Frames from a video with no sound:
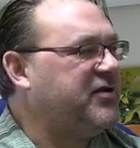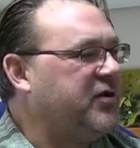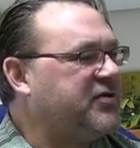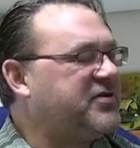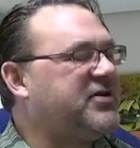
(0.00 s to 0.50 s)

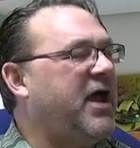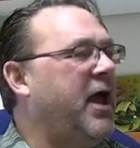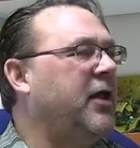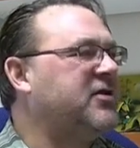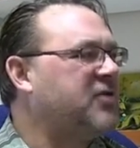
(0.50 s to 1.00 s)
Your
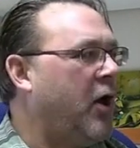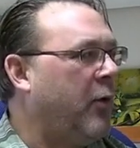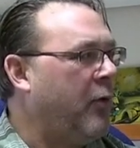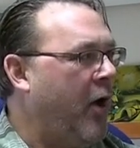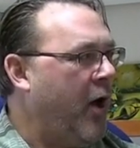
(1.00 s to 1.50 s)
scale is
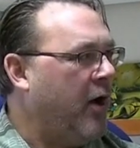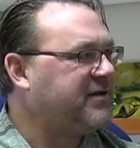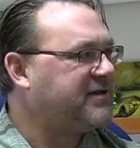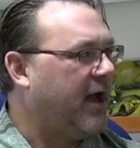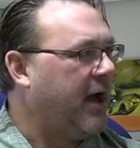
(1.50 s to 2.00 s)
all
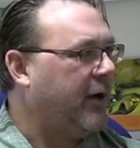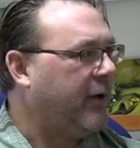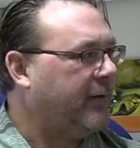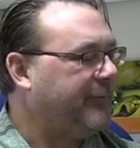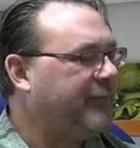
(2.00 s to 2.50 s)
wrong,
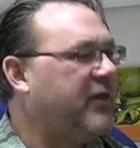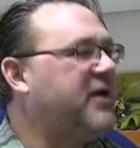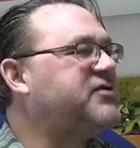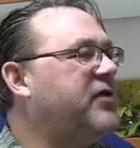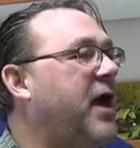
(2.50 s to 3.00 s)
Steiner.
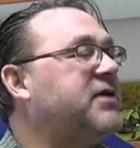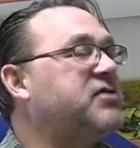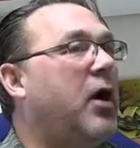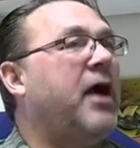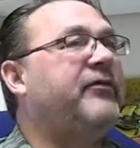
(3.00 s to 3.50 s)
This or that,
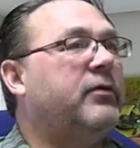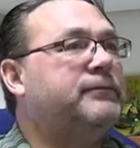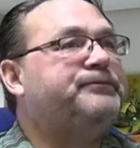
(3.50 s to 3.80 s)
so iPhone.